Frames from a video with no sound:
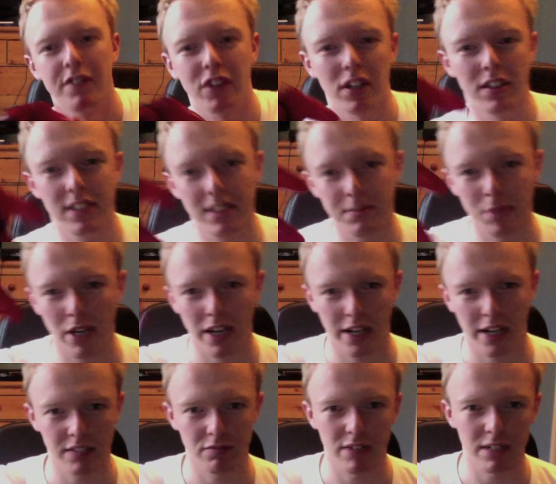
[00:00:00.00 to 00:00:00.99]
this is
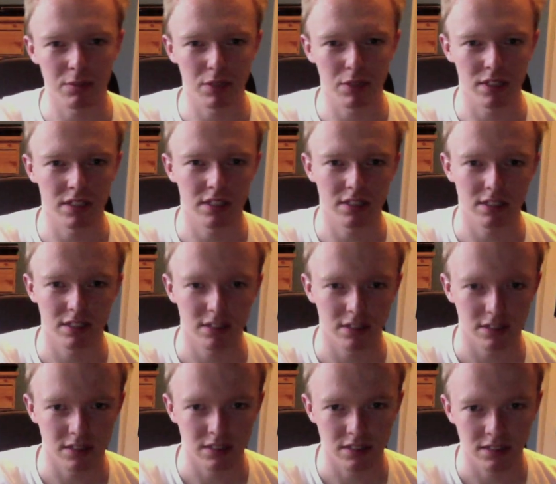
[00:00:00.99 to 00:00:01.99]
my red one.
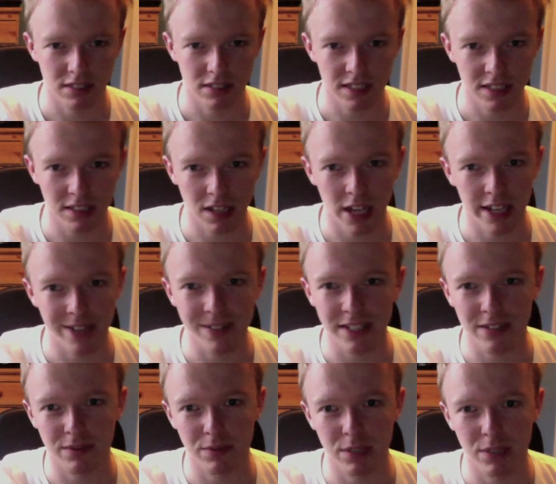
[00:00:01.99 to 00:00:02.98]
This is
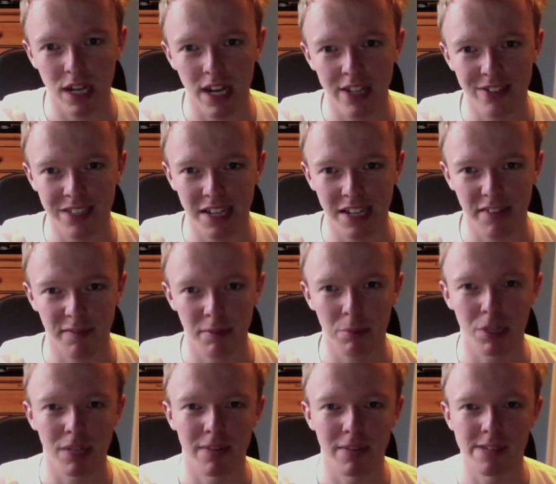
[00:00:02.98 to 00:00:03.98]
like, when I used to have
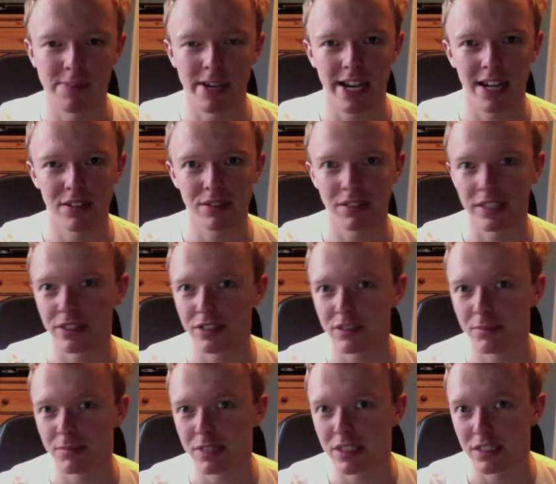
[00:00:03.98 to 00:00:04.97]
people come around my house, it used
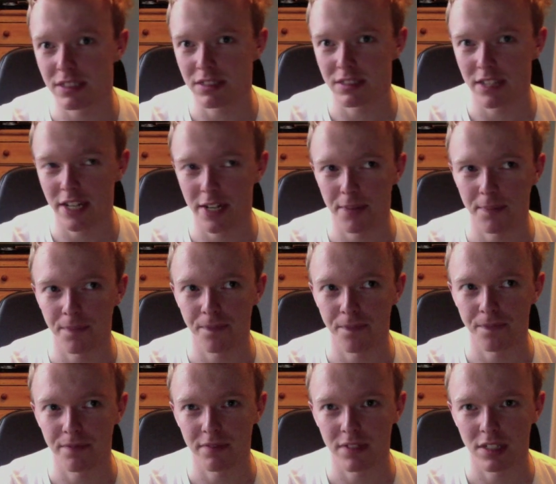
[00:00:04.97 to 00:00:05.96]
to be just,
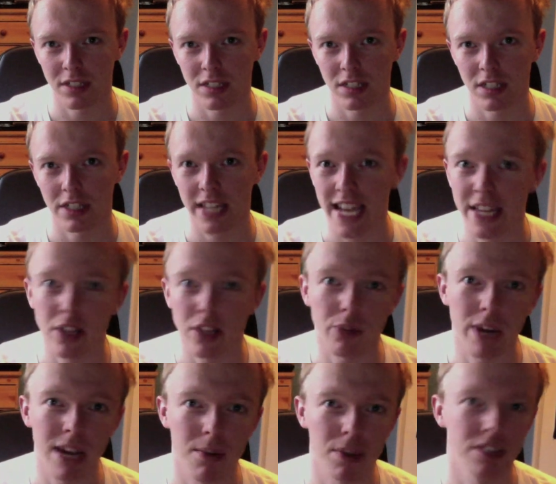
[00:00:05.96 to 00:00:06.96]
they had the
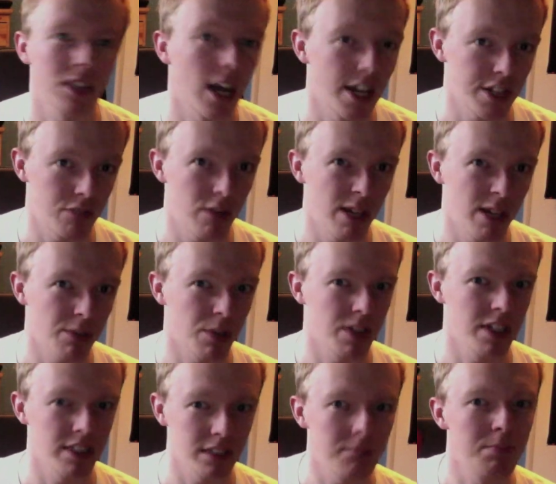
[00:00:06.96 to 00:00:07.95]
grey ones, I had the red one.
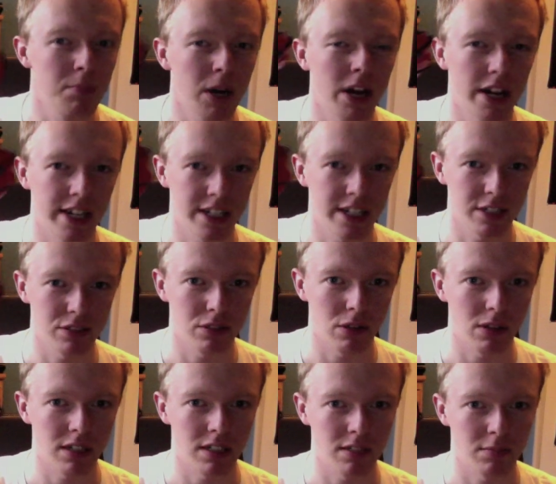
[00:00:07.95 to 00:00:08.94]
This is my
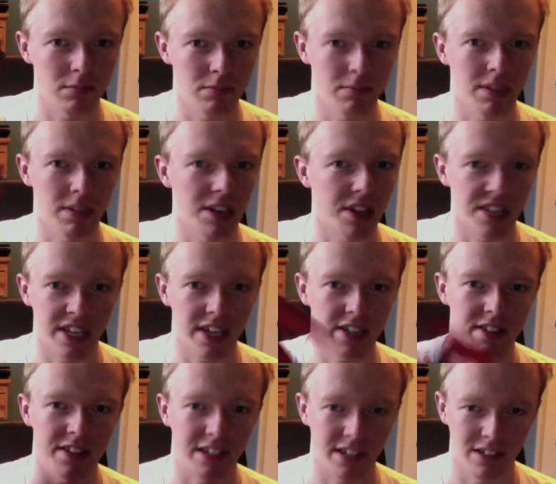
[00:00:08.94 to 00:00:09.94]
controller, my lucky kind
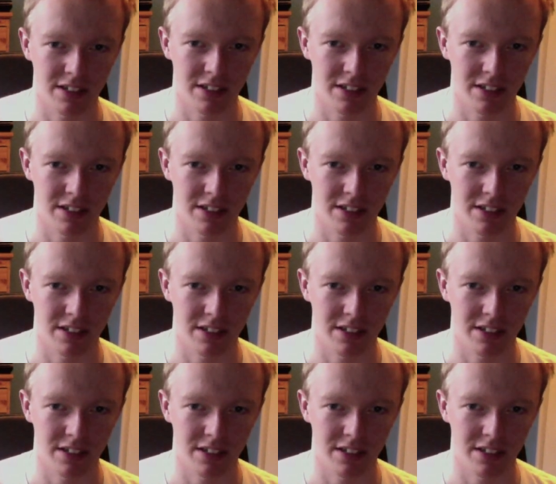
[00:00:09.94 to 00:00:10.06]
of thing,